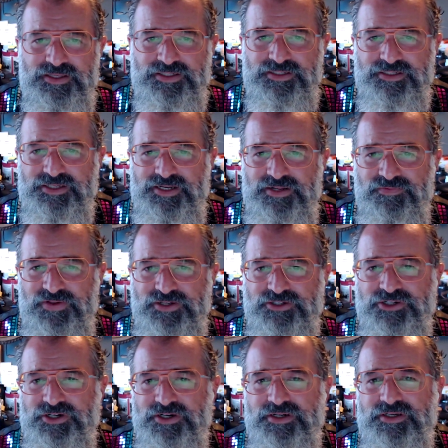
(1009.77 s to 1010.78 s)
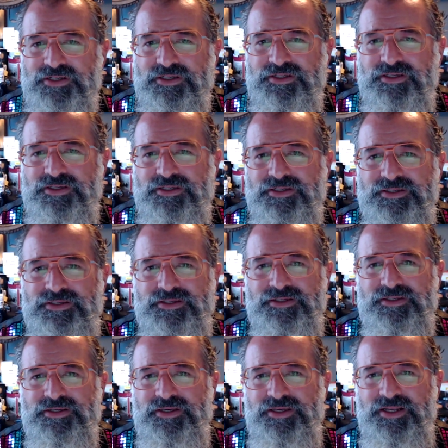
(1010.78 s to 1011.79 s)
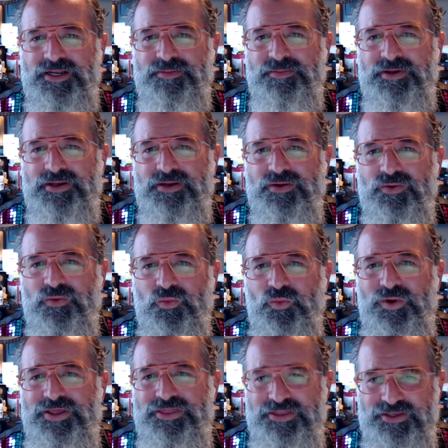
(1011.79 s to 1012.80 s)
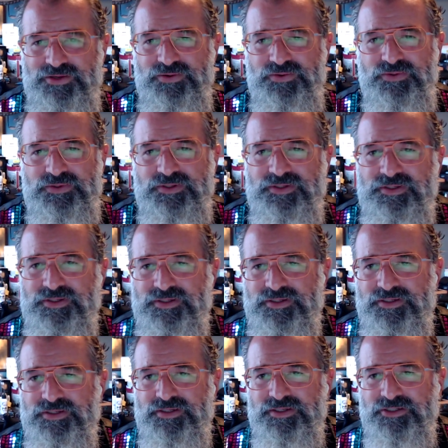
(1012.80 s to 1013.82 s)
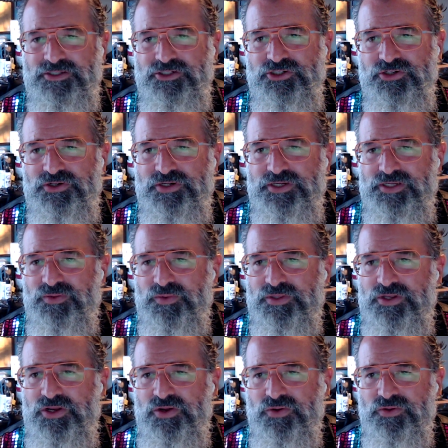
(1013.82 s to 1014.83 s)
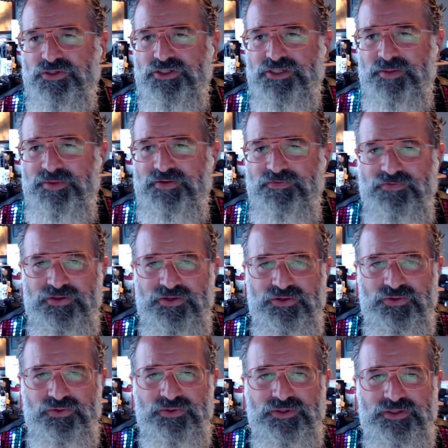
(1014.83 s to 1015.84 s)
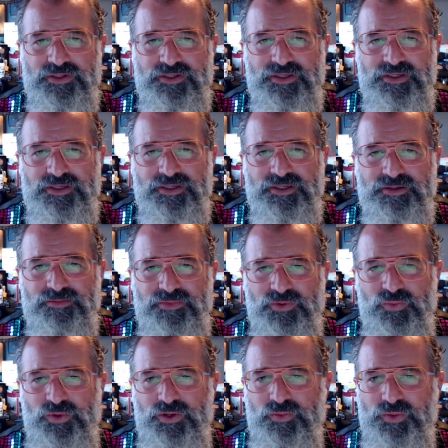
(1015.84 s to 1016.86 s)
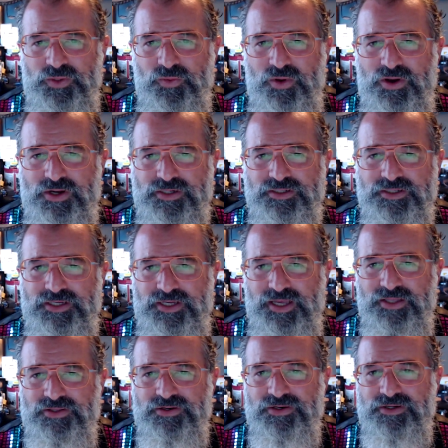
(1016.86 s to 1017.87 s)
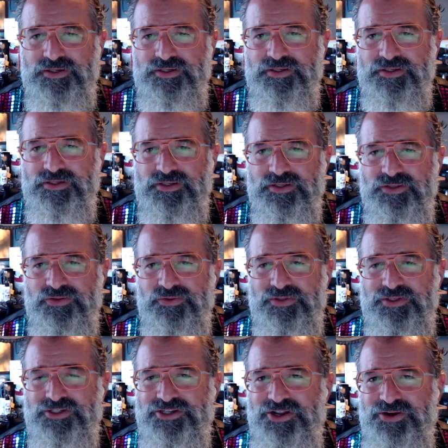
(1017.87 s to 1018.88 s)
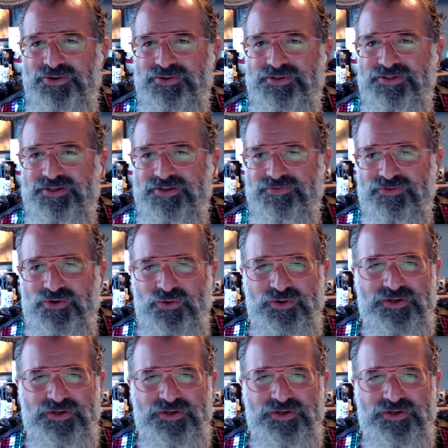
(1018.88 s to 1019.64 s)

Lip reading: This is an adventure, and I'm with you. It's a journey with no summit view, but one we walk together through the snow, of